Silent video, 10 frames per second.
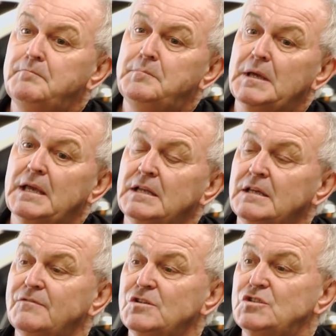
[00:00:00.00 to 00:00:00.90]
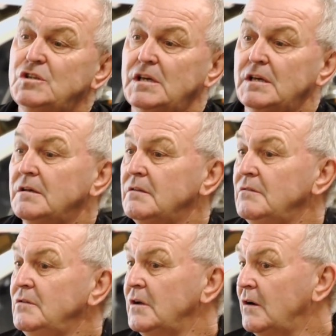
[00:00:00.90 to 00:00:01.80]
Beginning of this year,
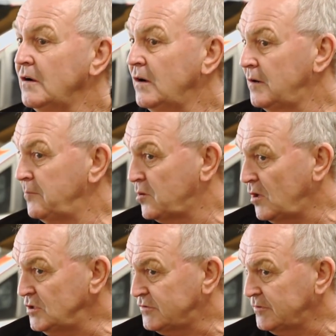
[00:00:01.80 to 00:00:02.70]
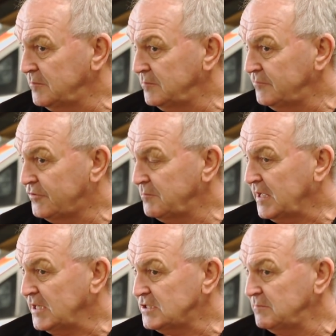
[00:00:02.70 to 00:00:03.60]
I got an approach from a
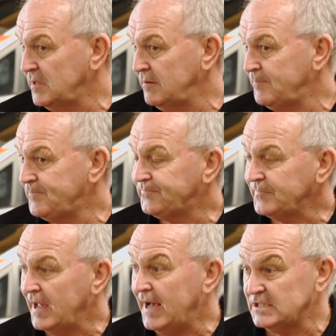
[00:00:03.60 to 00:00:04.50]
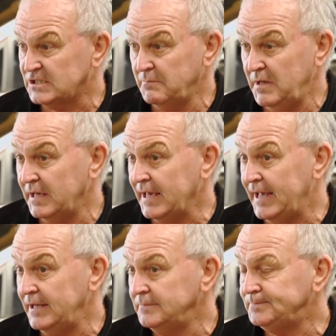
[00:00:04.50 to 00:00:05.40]
customer asking me
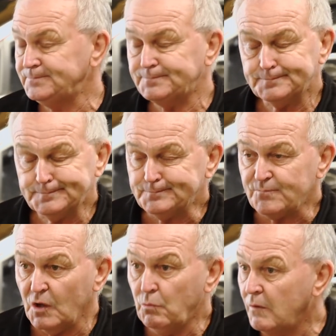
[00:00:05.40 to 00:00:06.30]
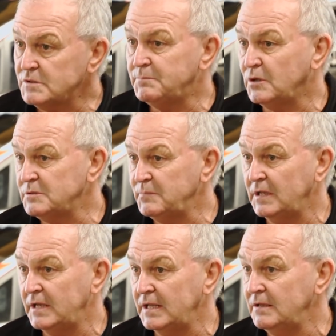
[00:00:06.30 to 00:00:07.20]
again what was the
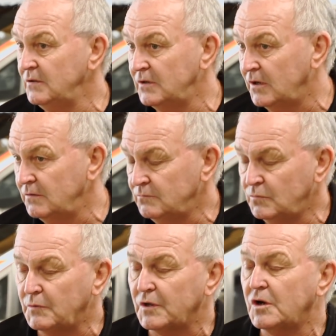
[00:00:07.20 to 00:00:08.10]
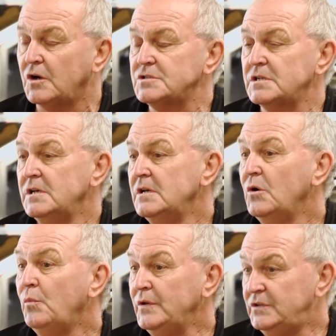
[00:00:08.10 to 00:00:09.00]
possibility, what would it cost.
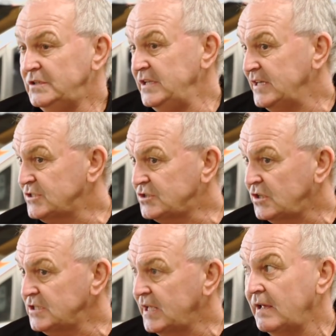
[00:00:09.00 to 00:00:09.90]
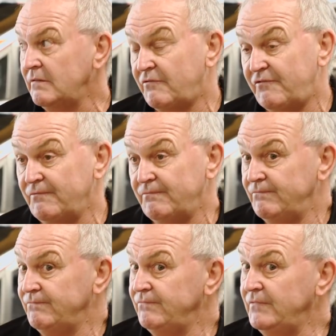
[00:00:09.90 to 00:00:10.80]
We did the exercise again
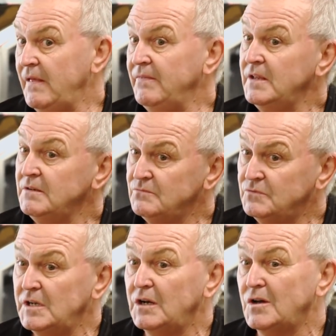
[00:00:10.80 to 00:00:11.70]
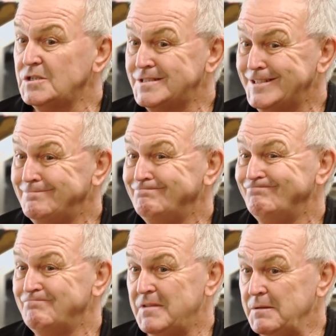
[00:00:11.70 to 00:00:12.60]
and then realised that
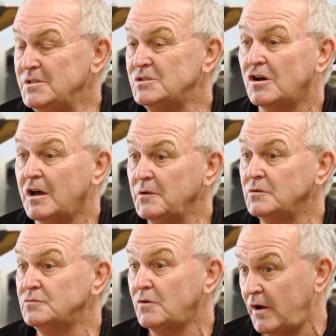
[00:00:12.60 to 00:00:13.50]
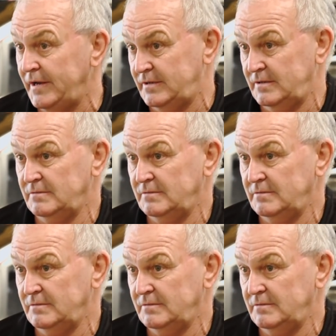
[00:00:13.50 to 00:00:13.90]
maybe the timing was right